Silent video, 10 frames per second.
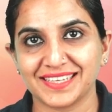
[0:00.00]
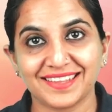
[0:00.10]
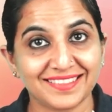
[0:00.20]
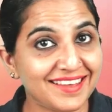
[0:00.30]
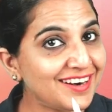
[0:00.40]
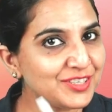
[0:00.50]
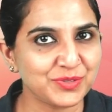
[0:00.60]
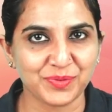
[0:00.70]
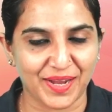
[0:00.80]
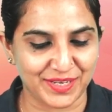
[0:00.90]
There are
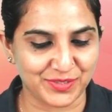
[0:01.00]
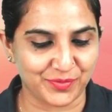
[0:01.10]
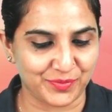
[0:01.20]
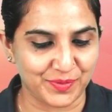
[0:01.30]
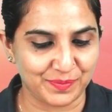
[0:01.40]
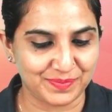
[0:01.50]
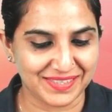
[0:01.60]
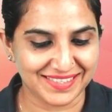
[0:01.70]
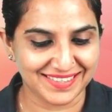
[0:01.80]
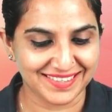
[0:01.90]
two kinds of
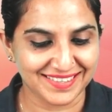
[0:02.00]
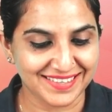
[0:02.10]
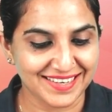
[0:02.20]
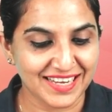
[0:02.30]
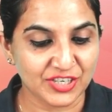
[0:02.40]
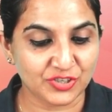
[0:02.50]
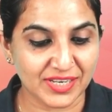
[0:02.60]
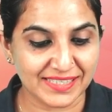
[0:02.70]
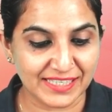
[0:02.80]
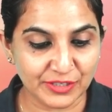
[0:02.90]
verbs.
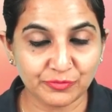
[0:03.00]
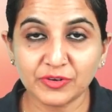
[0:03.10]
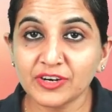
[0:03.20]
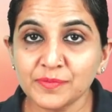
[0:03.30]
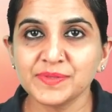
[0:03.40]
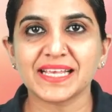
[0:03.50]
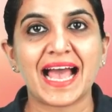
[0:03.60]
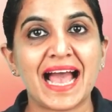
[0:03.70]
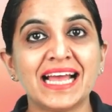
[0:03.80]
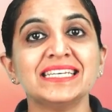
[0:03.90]
transitive verbs
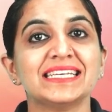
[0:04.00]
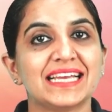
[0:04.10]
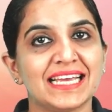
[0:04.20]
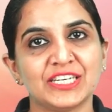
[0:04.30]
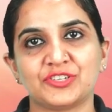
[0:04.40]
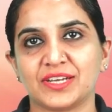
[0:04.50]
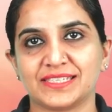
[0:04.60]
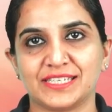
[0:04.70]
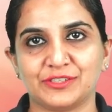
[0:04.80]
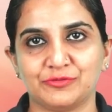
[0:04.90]
and
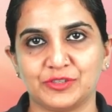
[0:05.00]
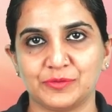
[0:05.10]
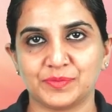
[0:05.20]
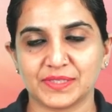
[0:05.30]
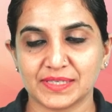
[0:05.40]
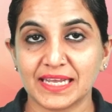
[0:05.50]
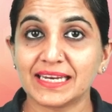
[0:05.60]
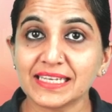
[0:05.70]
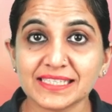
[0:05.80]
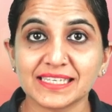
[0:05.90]
intransitive verbs.
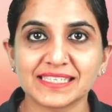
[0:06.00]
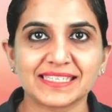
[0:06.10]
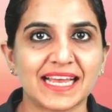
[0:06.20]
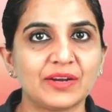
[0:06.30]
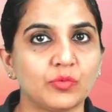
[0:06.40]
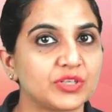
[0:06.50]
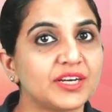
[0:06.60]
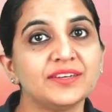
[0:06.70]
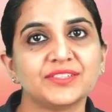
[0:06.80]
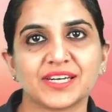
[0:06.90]
Let's understand what
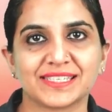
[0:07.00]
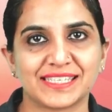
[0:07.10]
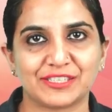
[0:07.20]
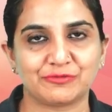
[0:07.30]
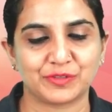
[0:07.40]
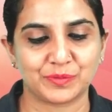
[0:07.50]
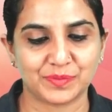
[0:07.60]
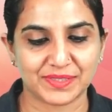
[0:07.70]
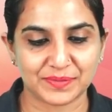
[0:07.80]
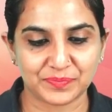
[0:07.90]
are transitive
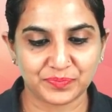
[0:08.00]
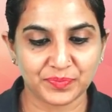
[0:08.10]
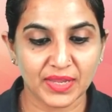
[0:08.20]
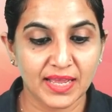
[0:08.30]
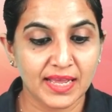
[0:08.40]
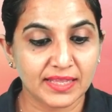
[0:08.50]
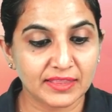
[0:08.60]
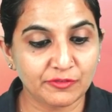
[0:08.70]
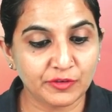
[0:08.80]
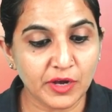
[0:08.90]
verbs.
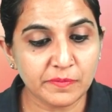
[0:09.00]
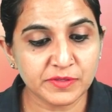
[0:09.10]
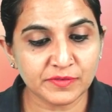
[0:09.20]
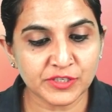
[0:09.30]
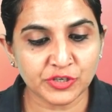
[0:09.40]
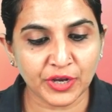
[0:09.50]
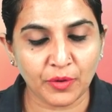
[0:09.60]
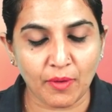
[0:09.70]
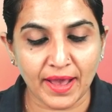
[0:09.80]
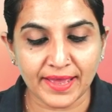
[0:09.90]
The verbs which
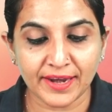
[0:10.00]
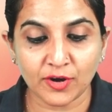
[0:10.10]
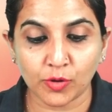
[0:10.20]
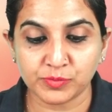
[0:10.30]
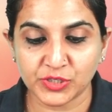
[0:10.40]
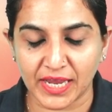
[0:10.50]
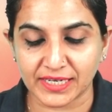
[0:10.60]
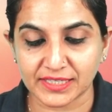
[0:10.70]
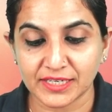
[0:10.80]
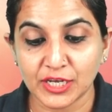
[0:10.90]
require an
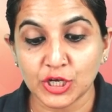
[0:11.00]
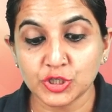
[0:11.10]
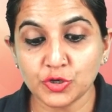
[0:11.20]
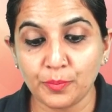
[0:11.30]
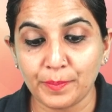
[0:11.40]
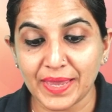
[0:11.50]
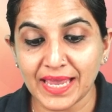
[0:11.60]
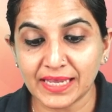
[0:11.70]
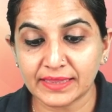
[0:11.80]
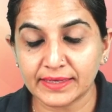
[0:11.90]
object to
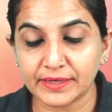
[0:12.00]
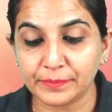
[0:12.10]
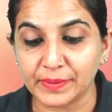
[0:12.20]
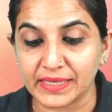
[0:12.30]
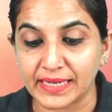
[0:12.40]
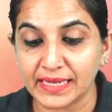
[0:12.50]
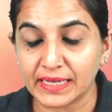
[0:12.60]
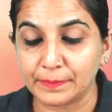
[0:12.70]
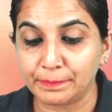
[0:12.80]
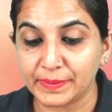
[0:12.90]
make their meaning
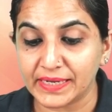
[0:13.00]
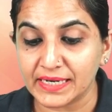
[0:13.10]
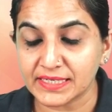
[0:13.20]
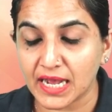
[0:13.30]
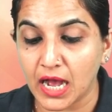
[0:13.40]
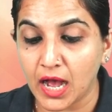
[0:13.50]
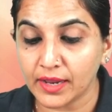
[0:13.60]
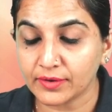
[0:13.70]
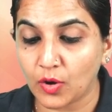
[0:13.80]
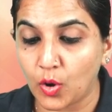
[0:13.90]
complete are
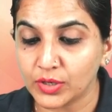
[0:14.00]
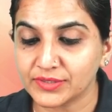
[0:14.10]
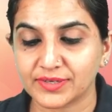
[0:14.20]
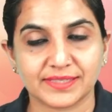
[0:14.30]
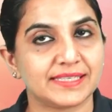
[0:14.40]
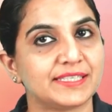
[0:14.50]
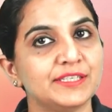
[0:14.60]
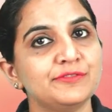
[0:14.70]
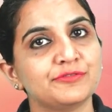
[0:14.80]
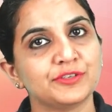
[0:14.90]
called
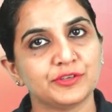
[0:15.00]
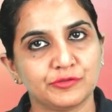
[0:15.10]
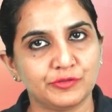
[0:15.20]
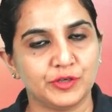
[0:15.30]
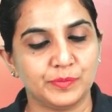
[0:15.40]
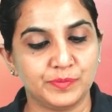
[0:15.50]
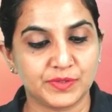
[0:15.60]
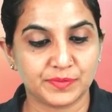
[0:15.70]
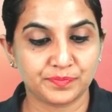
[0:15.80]
transitive verbs.